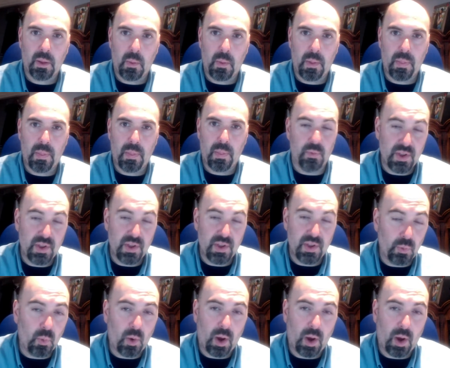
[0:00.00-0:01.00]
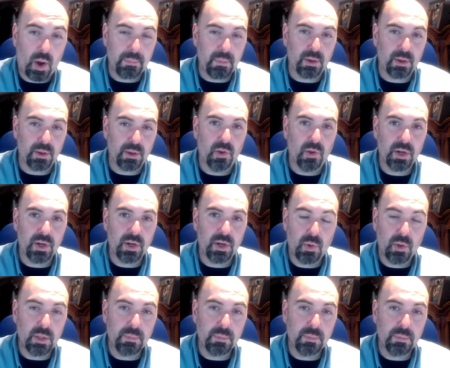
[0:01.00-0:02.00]
the reason why I'm not calling it a
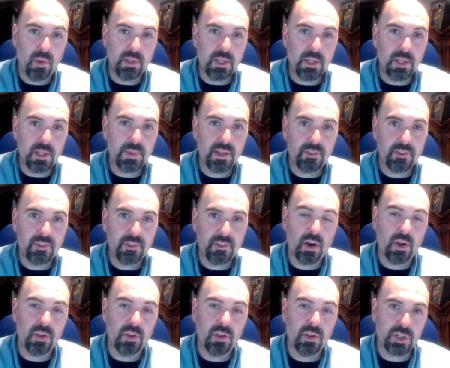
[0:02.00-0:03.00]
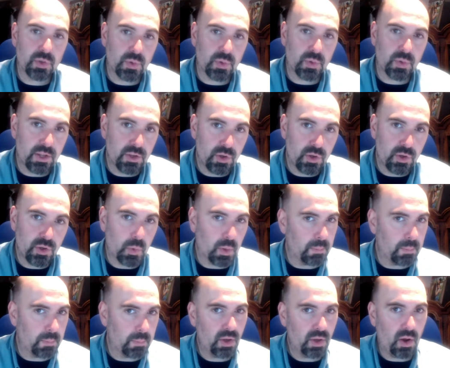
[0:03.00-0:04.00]
roly-poly is because if I call it a train, you know what
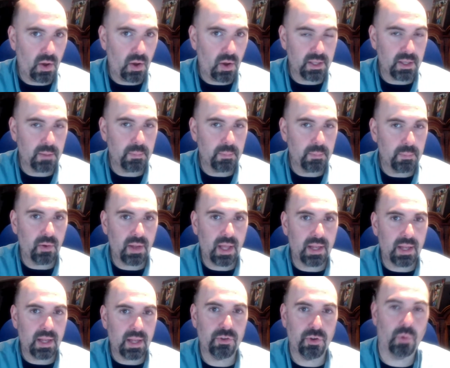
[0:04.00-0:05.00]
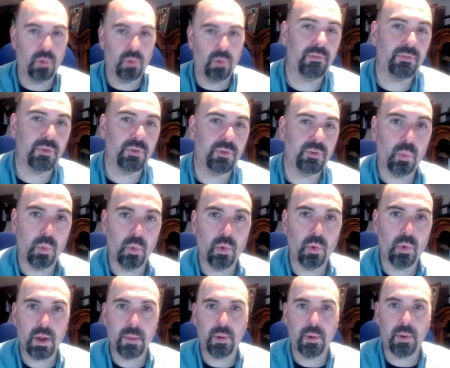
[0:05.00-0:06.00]
I'm talking about, and I don't have to
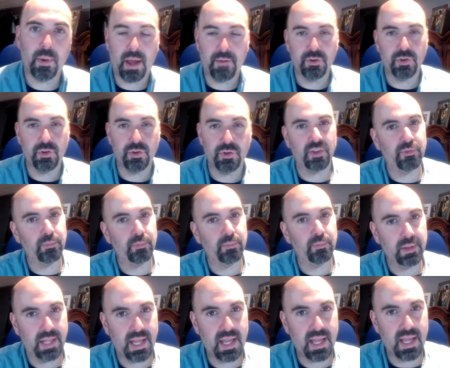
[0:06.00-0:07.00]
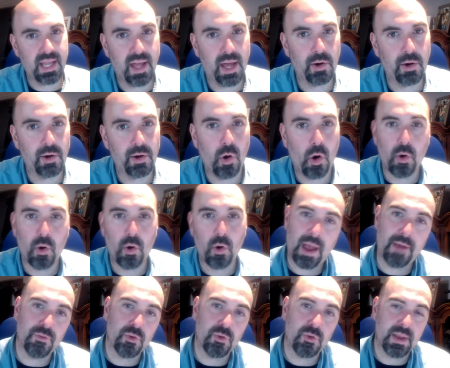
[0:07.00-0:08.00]
worry about having to explain that or
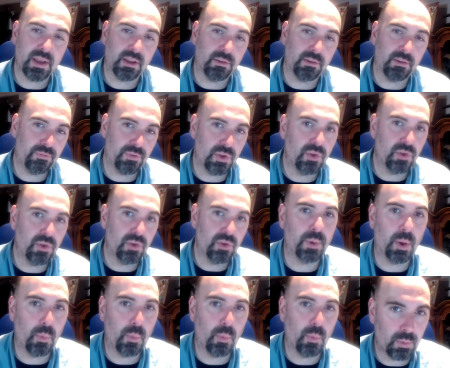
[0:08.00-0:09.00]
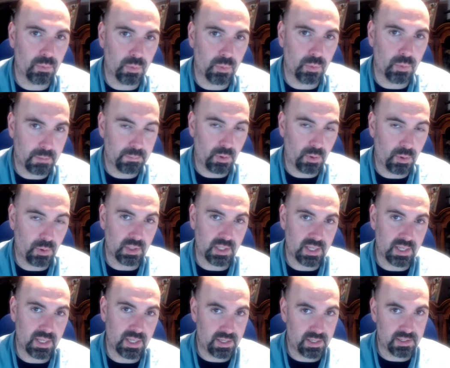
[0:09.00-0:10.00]
have you be confused about what a
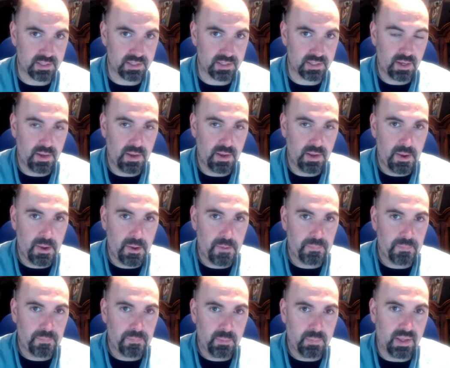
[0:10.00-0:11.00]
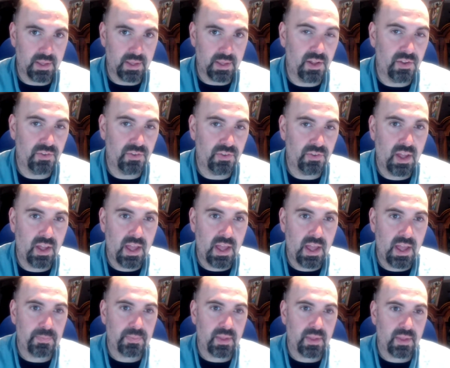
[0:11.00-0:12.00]
roly-poly is. Because
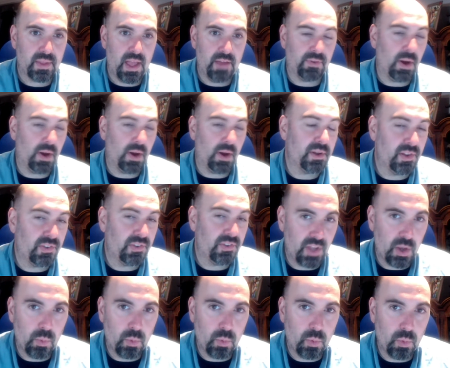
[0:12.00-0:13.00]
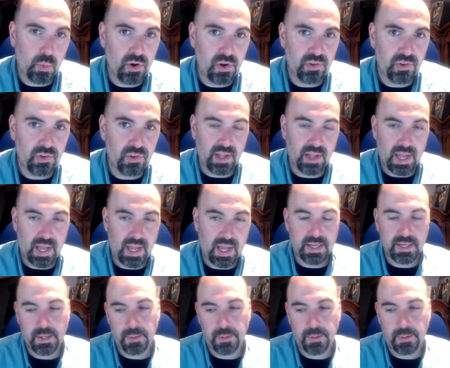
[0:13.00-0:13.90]
if I'm going to say words like